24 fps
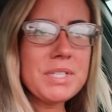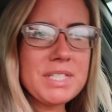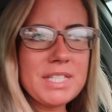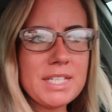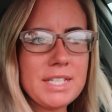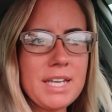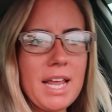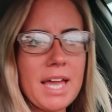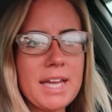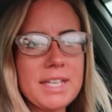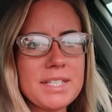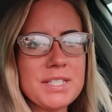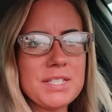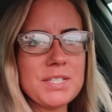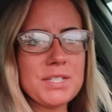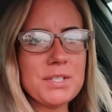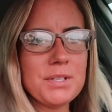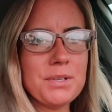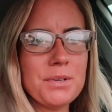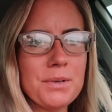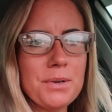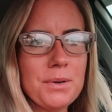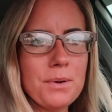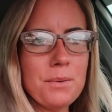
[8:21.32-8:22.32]
the next
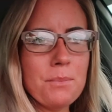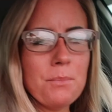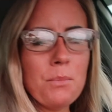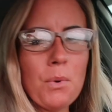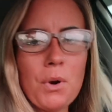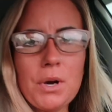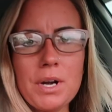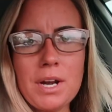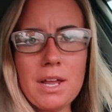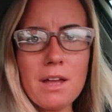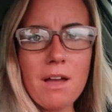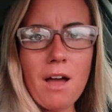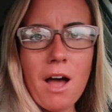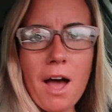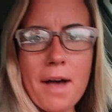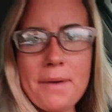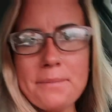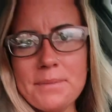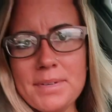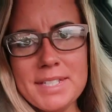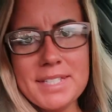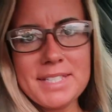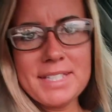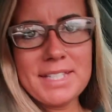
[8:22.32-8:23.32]
morning,
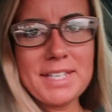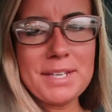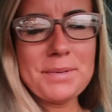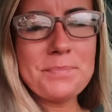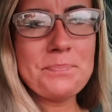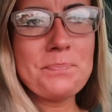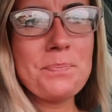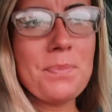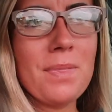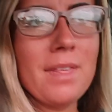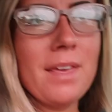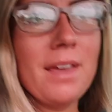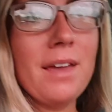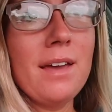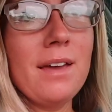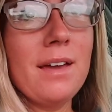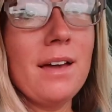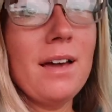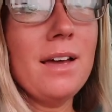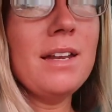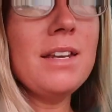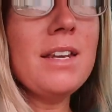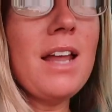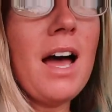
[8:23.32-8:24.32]
obviously,
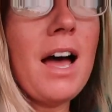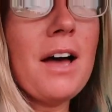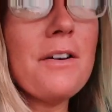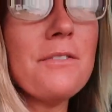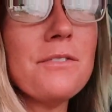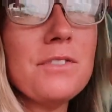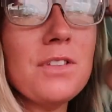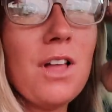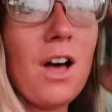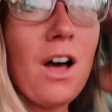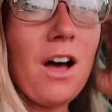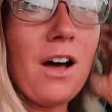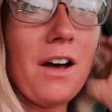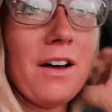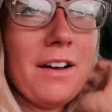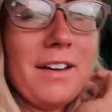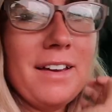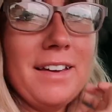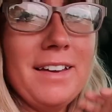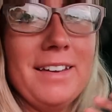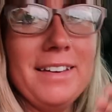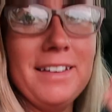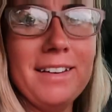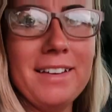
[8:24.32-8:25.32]
and not vlog
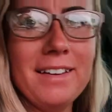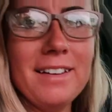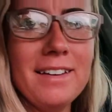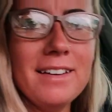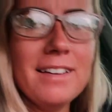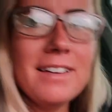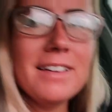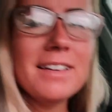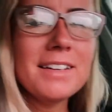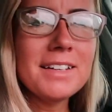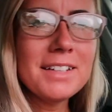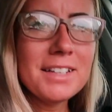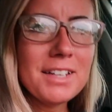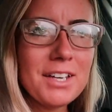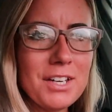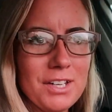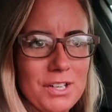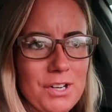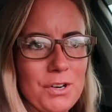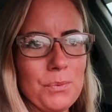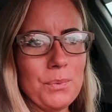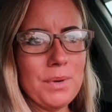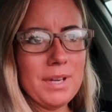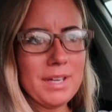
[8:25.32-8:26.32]

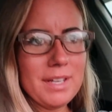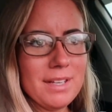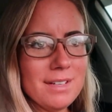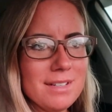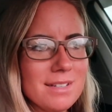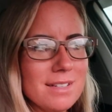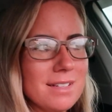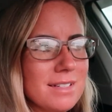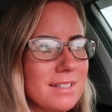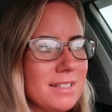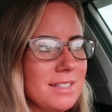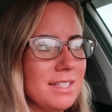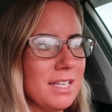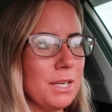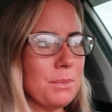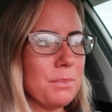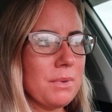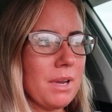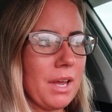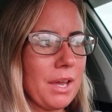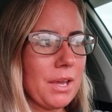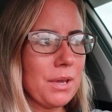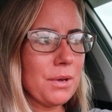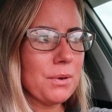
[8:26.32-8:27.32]
when
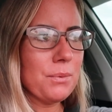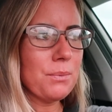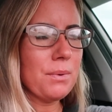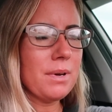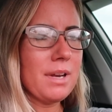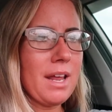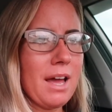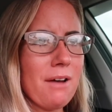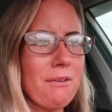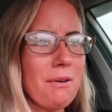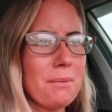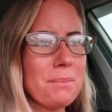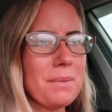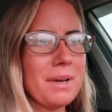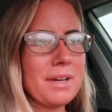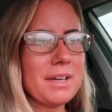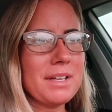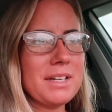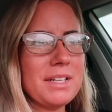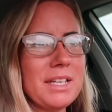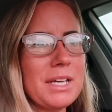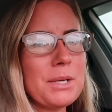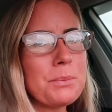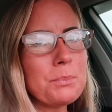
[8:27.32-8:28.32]
Tim and I went out. I'm not
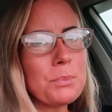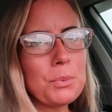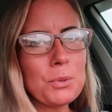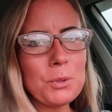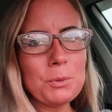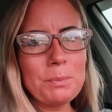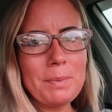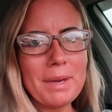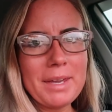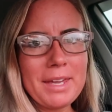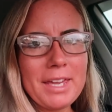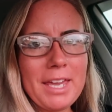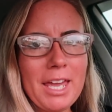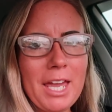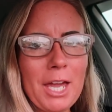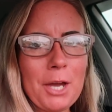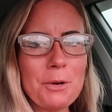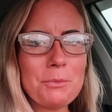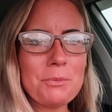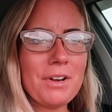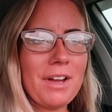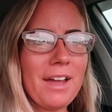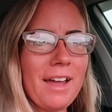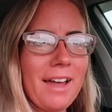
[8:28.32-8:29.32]
gonna like pull my
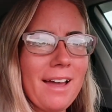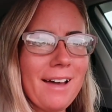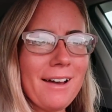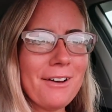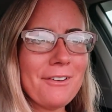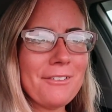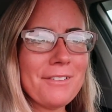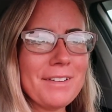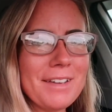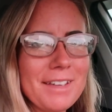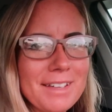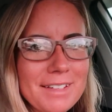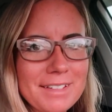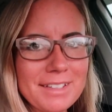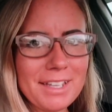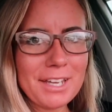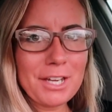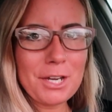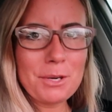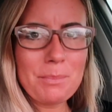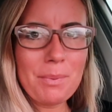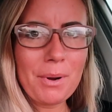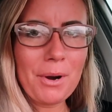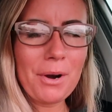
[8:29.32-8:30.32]
camera out in
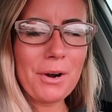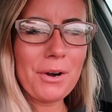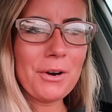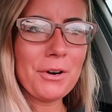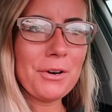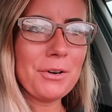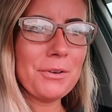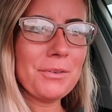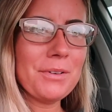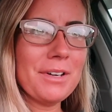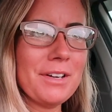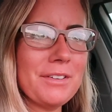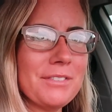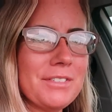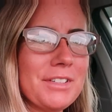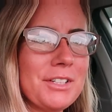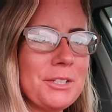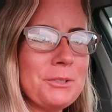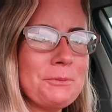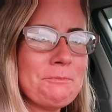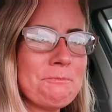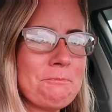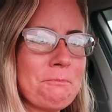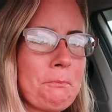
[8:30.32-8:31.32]
like a bar or
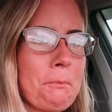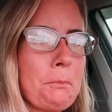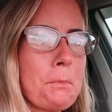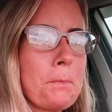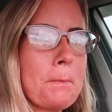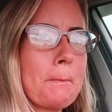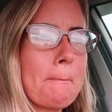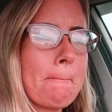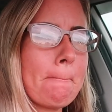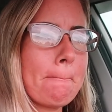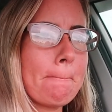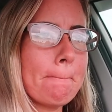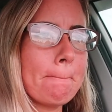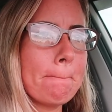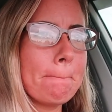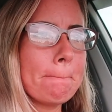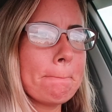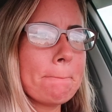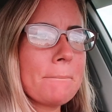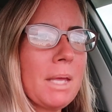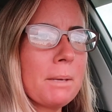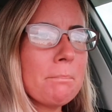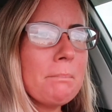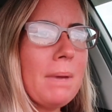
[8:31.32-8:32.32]
whatever.
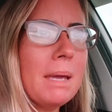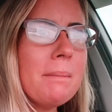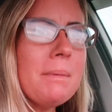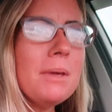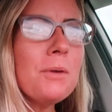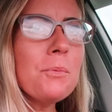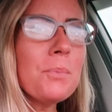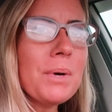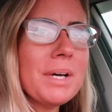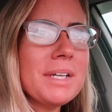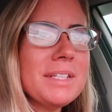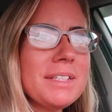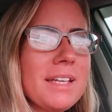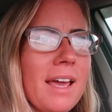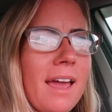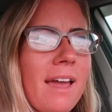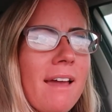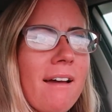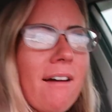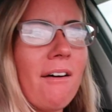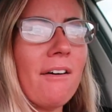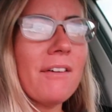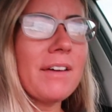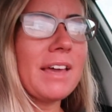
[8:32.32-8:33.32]
Maybe one
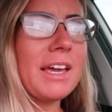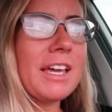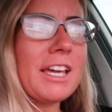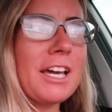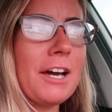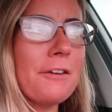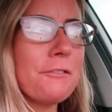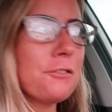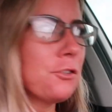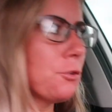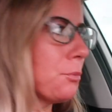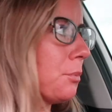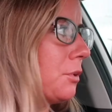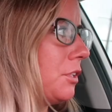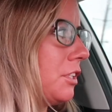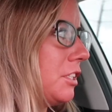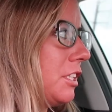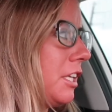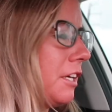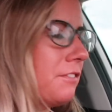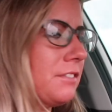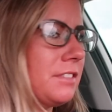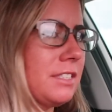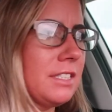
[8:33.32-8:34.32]
day I'll get comfortable
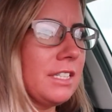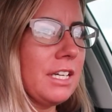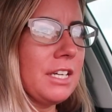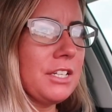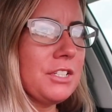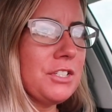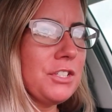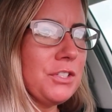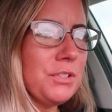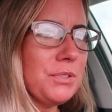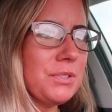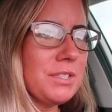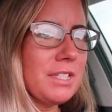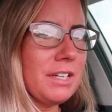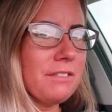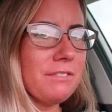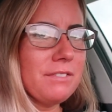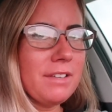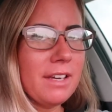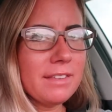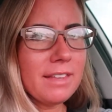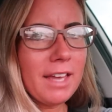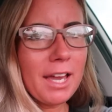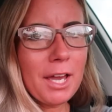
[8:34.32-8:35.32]
enough to like do
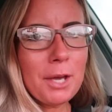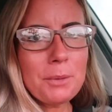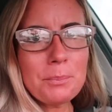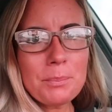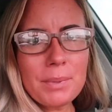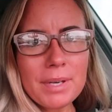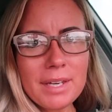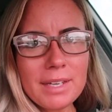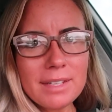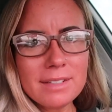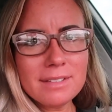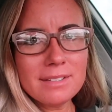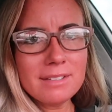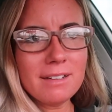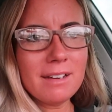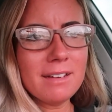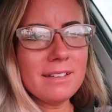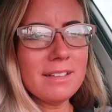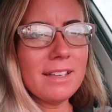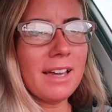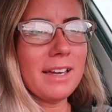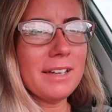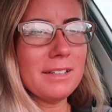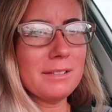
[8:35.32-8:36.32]
stuff like that, but
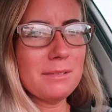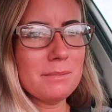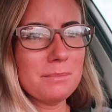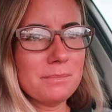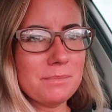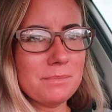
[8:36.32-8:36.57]
not yet.